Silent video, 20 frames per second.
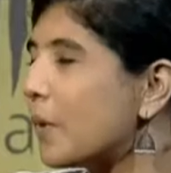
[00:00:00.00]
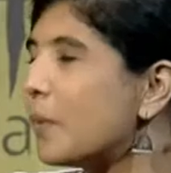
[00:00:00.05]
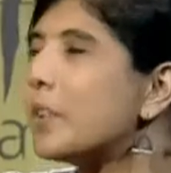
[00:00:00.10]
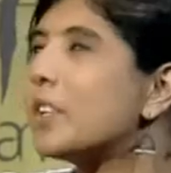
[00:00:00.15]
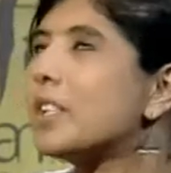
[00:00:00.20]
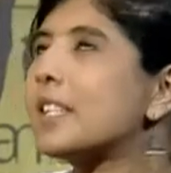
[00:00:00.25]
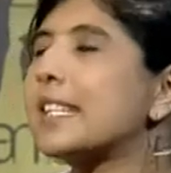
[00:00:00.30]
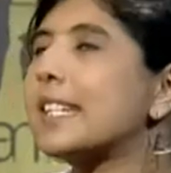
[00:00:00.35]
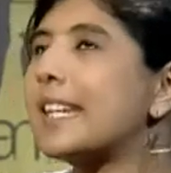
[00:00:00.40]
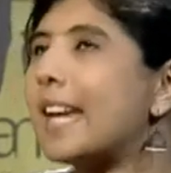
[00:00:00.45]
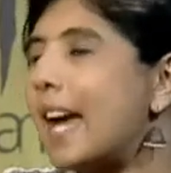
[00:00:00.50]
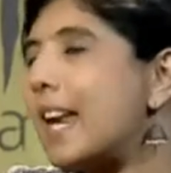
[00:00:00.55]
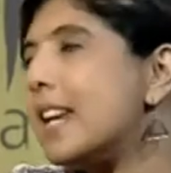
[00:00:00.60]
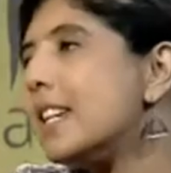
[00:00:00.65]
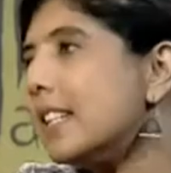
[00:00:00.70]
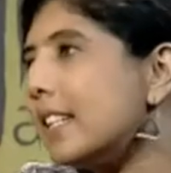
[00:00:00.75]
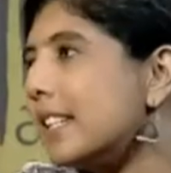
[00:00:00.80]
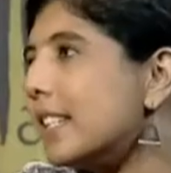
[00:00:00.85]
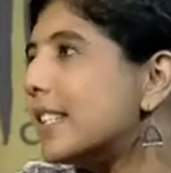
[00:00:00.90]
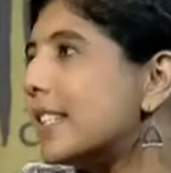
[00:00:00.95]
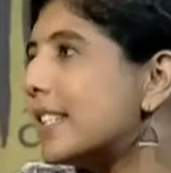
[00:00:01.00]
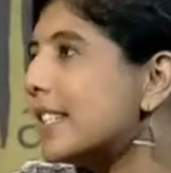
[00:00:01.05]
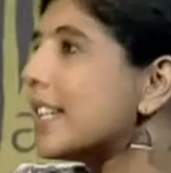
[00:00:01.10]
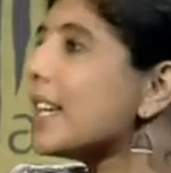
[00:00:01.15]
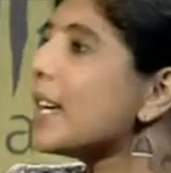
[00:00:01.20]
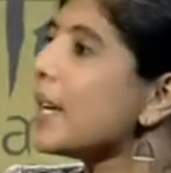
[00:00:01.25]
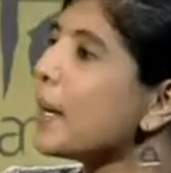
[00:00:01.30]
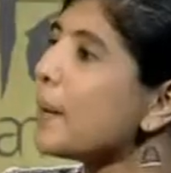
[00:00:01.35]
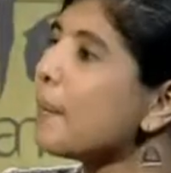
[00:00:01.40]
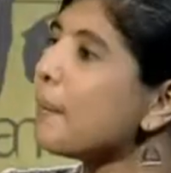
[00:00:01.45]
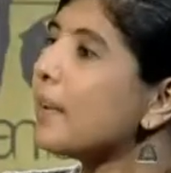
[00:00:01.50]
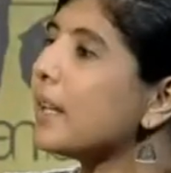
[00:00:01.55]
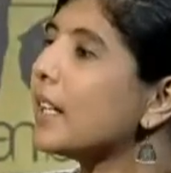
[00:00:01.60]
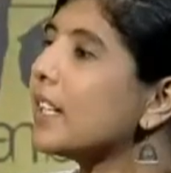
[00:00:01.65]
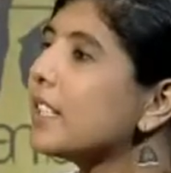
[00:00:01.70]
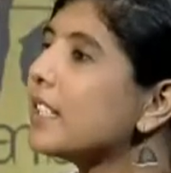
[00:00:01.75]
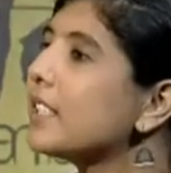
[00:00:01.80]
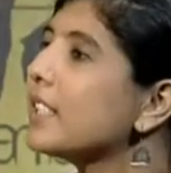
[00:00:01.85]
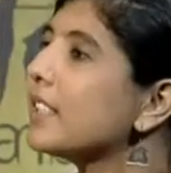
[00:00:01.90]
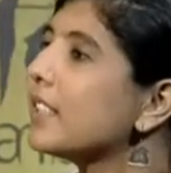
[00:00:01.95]
Well, not scandalous,
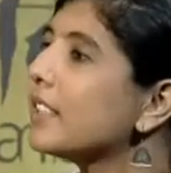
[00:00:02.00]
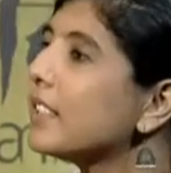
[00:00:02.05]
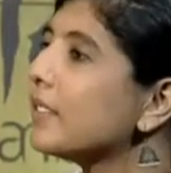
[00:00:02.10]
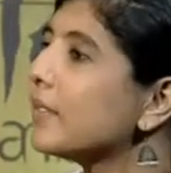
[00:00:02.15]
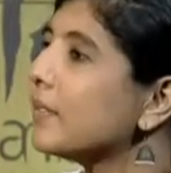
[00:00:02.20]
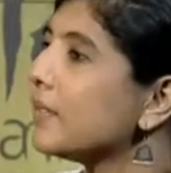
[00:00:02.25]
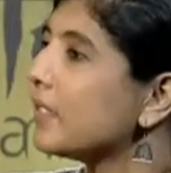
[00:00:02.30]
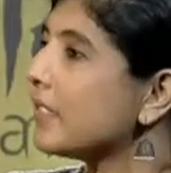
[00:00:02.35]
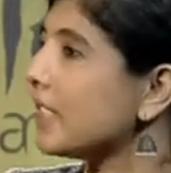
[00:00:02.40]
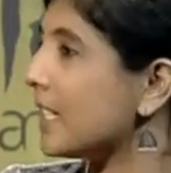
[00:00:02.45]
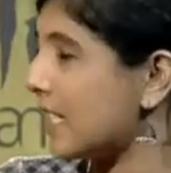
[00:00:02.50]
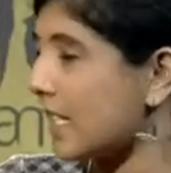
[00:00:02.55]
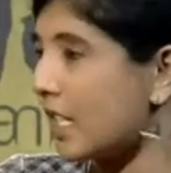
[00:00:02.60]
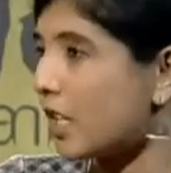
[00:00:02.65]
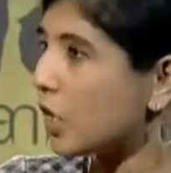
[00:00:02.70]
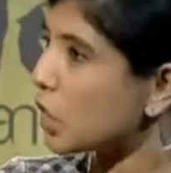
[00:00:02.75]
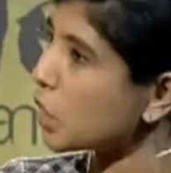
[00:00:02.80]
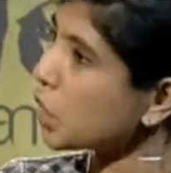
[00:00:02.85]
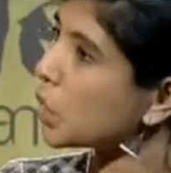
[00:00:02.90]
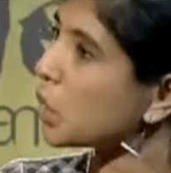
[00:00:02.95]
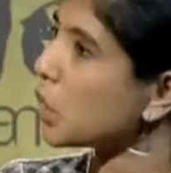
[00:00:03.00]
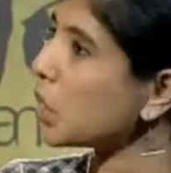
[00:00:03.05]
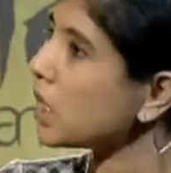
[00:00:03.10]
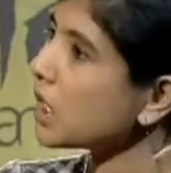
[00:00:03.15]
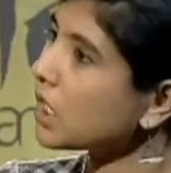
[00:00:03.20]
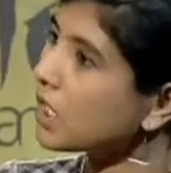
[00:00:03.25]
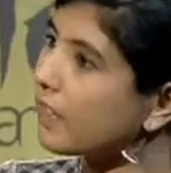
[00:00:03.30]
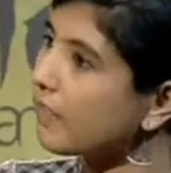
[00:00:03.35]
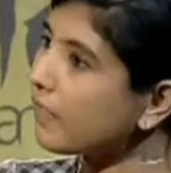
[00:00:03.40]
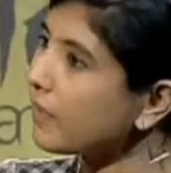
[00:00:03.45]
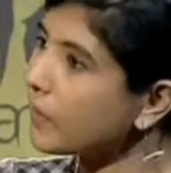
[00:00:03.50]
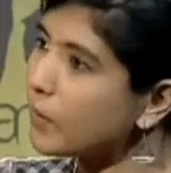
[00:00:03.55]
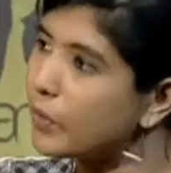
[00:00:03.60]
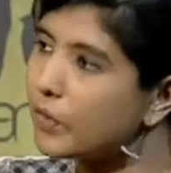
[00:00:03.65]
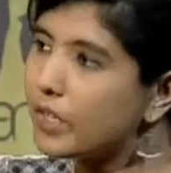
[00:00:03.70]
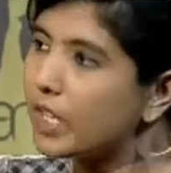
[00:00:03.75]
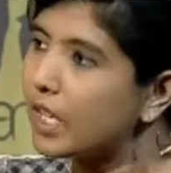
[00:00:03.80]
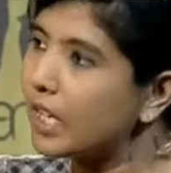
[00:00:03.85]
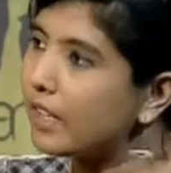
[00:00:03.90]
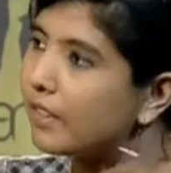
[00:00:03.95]
but is that also stuff from your
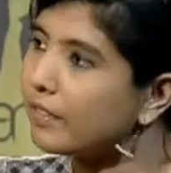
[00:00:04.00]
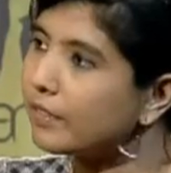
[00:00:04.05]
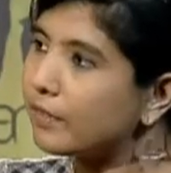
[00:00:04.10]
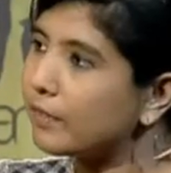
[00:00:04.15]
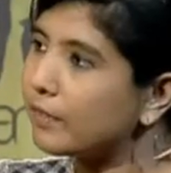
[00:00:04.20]
real life?